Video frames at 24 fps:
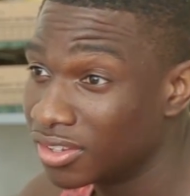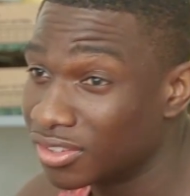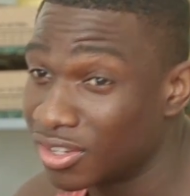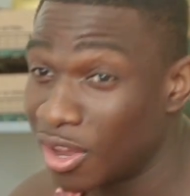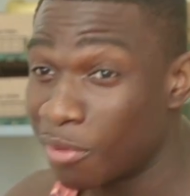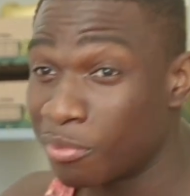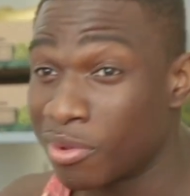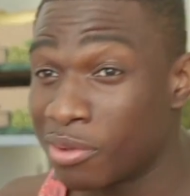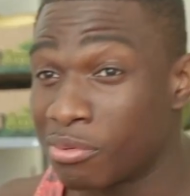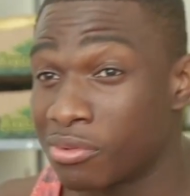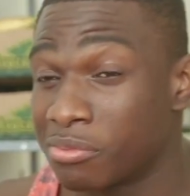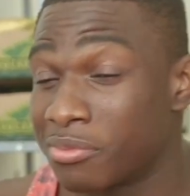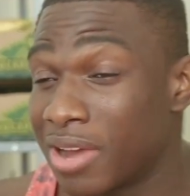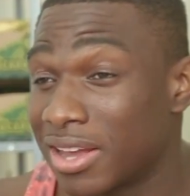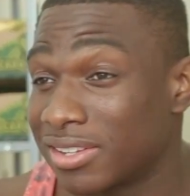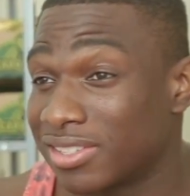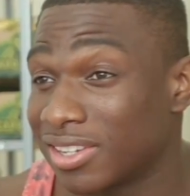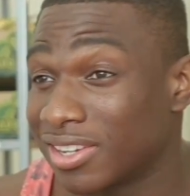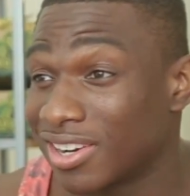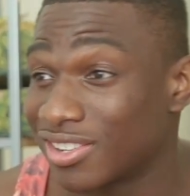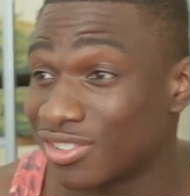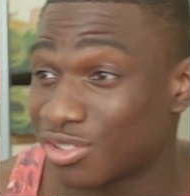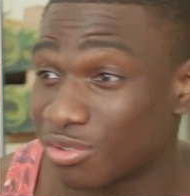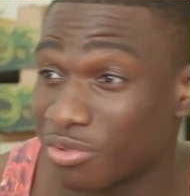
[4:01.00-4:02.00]
Some people might
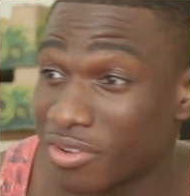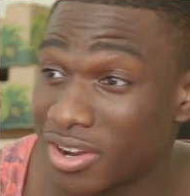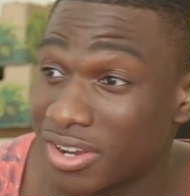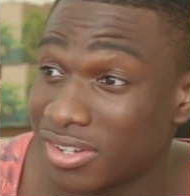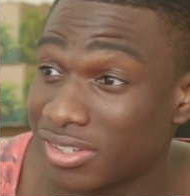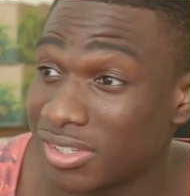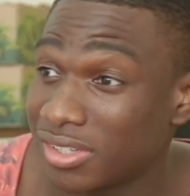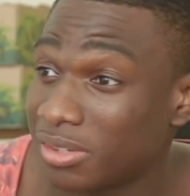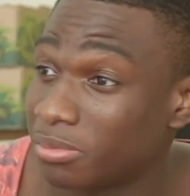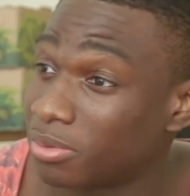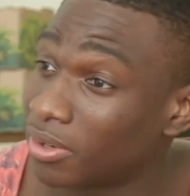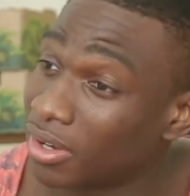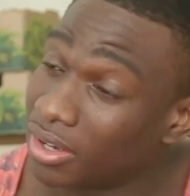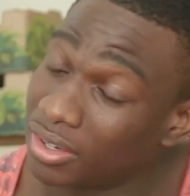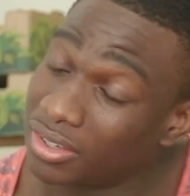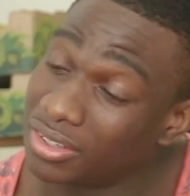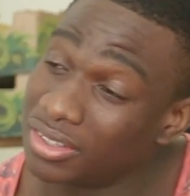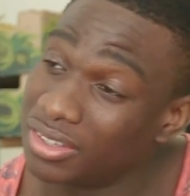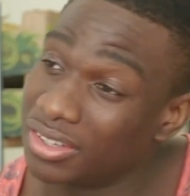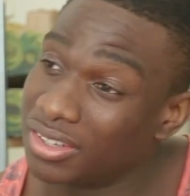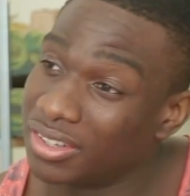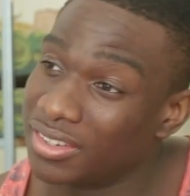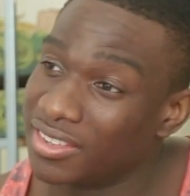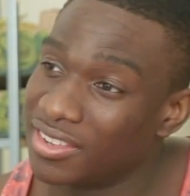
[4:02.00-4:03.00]
say that's crazy, but
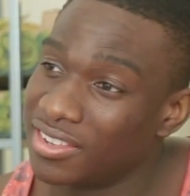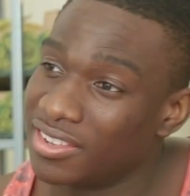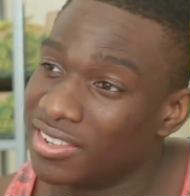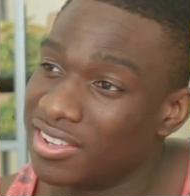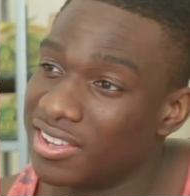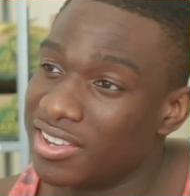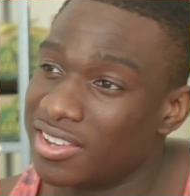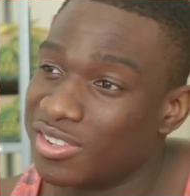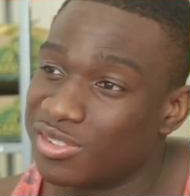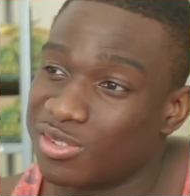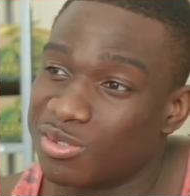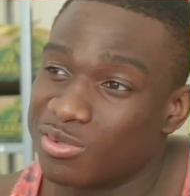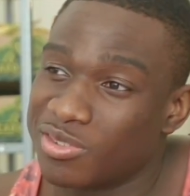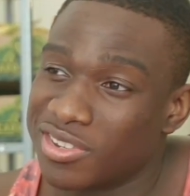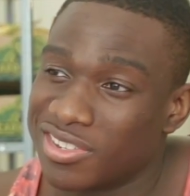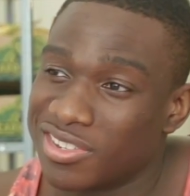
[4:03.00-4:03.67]
there's